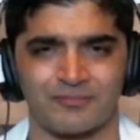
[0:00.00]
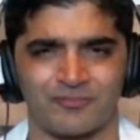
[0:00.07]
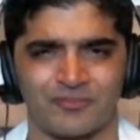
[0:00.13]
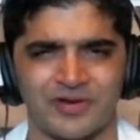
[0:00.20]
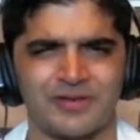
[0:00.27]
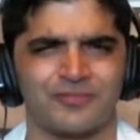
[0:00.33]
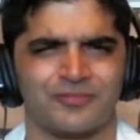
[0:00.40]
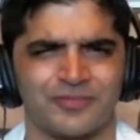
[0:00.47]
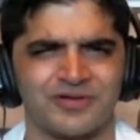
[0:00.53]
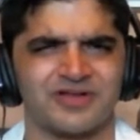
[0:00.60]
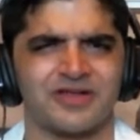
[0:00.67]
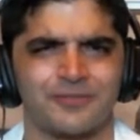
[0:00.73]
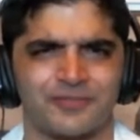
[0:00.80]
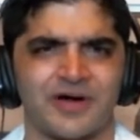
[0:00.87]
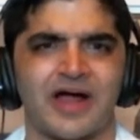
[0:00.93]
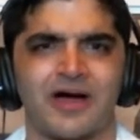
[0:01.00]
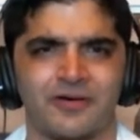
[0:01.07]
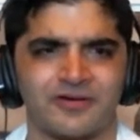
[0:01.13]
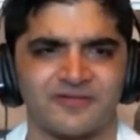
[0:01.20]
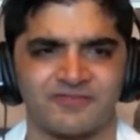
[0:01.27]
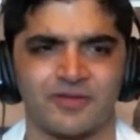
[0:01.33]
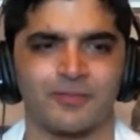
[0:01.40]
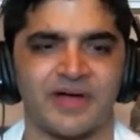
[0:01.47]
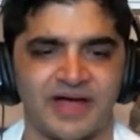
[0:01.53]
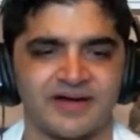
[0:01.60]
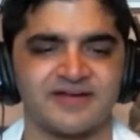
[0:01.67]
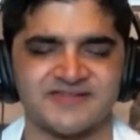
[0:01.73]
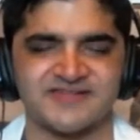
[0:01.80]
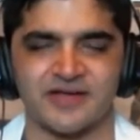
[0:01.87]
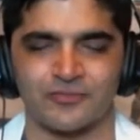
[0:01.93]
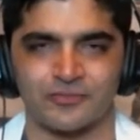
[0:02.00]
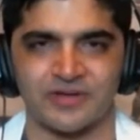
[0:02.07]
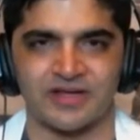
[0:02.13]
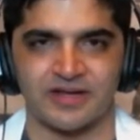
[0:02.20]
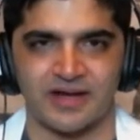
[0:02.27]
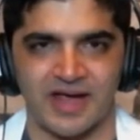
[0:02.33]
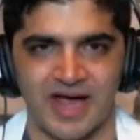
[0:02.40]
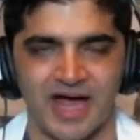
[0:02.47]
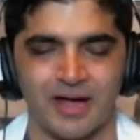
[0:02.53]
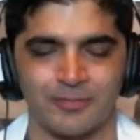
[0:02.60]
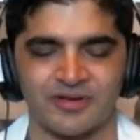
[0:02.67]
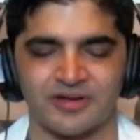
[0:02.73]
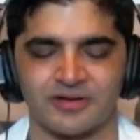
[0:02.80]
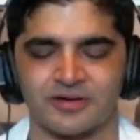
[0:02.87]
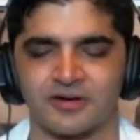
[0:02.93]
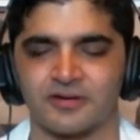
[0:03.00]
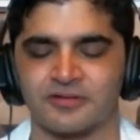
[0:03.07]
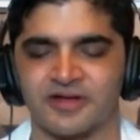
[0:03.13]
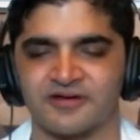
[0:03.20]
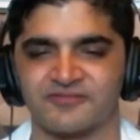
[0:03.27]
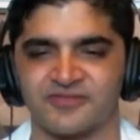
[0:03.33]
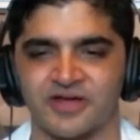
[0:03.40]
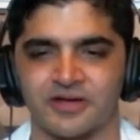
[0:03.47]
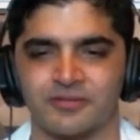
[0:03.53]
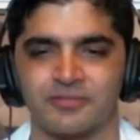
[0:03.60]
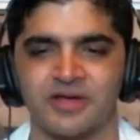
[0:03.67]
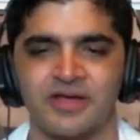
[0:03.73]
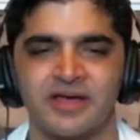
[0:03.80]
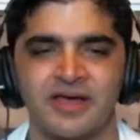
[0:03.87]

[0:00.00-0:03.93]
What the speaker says: be really proud of the bodies that we inhabit in our lifetime.